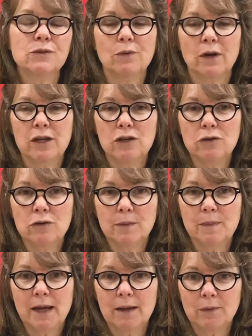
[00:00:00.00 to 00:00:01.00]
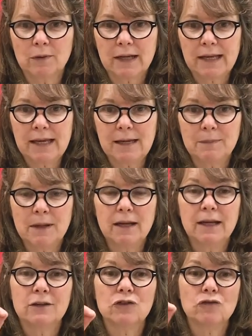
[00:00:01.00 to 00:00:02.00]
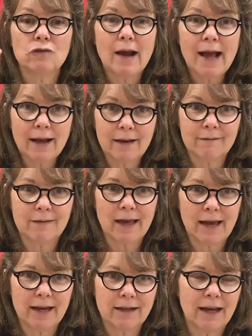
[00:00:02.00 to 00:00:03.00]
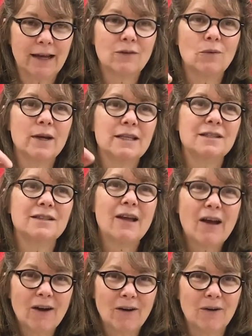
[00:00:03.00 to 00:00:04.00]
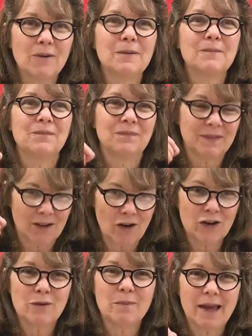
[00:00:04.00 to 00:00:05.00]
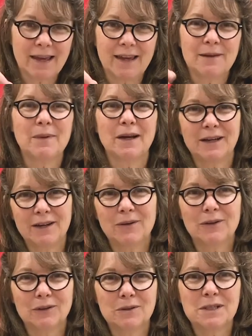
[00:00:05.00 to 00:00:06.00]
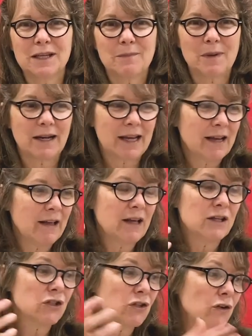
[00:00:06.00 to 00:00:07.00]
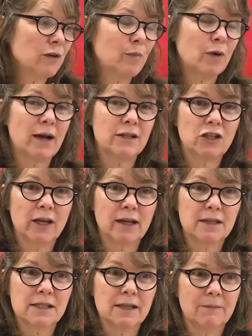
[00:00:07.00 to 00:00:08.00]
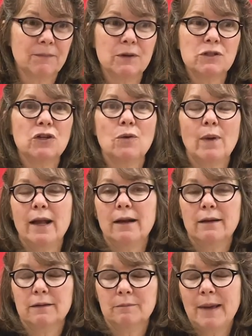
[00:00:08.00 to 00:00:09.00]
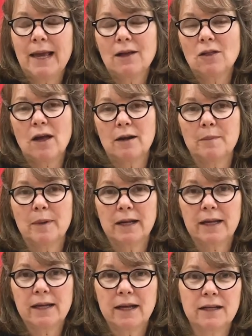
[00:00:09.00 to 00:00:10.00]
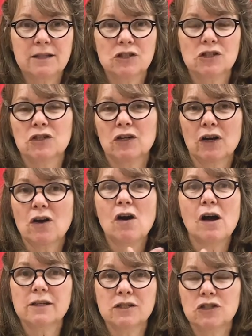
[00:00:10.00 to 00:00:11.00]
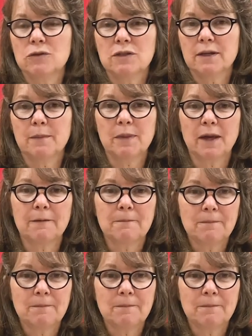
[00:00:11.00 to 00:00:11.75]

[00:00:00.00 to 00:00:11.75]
want you to be able to keep track of that and always know, are you making money or losing money? Certain projects, there's no way to make a lot of money and it's just going to cost you something.